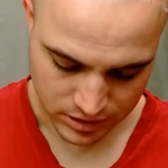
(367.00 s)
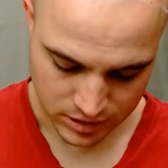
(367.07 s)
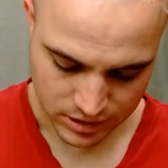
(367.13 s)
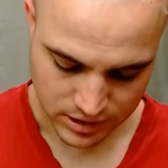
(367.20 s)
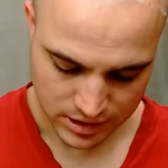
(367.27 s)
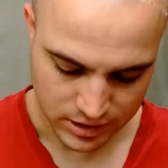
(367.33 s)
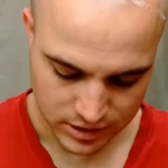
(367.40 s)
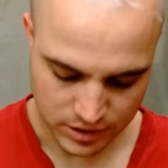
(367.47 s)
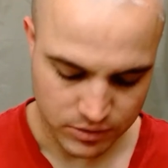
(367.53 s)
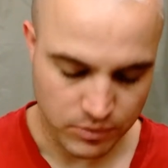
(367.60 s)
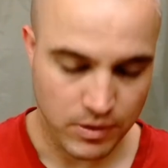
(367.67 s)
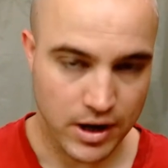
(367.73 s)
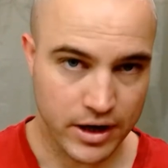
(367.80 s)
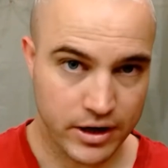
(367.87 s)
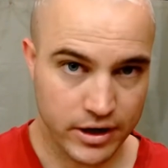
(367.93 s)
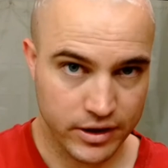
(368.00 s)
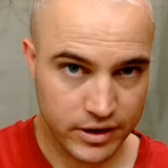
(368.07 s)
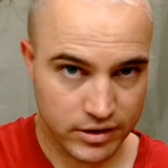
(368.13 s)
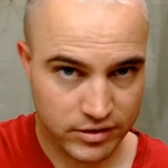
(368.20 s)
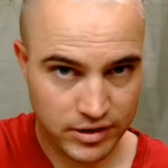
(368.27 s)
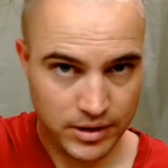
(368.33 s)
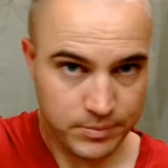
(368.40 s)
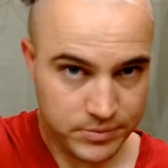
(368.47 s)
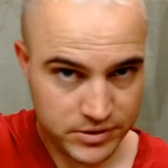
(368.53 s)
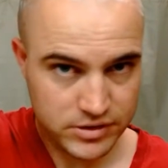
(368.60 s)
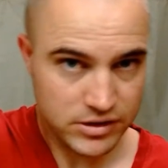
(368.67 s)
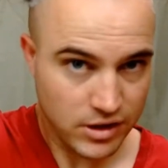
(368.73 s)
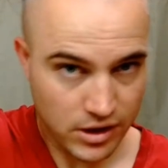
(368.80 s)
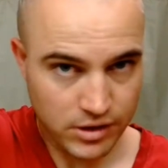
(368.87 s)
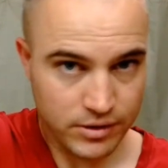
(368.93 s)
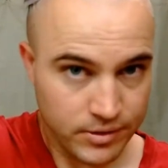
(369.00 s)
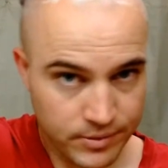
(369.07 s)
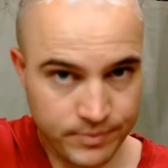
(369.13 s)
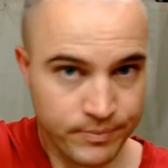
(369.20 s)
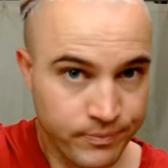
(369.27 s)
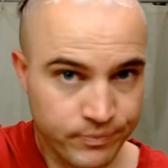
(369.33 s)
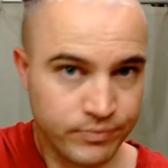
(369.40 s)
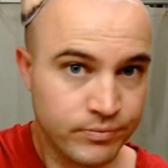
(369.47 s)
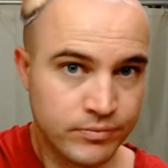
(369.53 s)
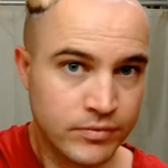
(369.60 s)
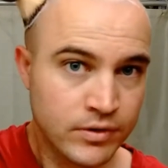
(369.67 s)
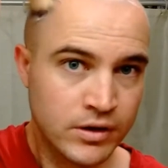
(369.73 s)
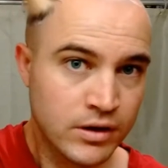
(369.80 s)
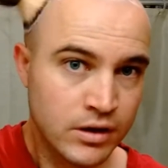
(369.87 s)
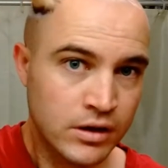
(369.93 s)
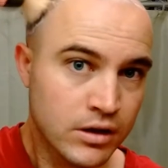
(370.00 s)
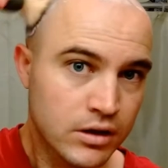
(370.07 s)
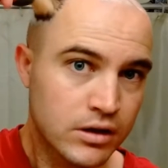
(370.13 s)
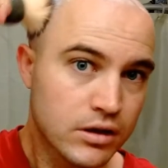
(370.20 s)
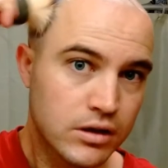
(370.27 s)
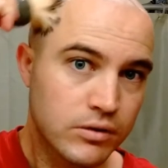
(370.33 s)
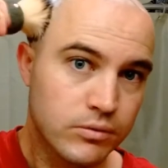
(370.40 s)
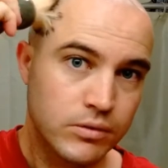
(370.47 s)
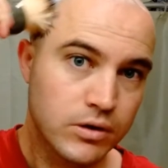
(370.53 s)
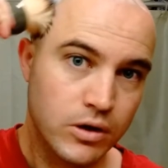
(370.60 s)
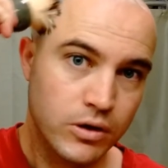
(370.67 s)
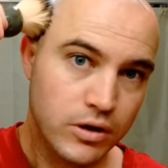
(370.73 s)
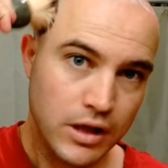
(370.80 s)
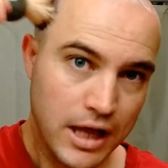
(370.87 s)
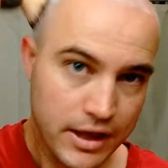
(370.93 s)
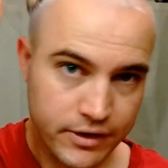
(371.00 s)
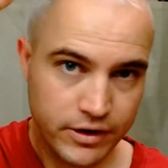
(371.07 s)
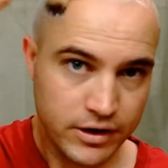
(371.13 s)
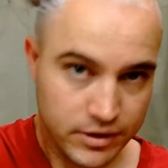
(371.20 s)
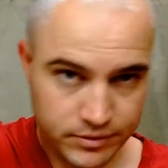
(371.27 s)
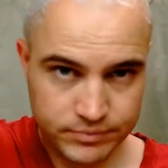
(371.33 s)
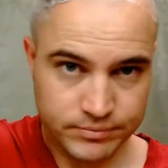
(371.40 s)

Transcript: Got a little water in the tips is all. We'll go to lathering.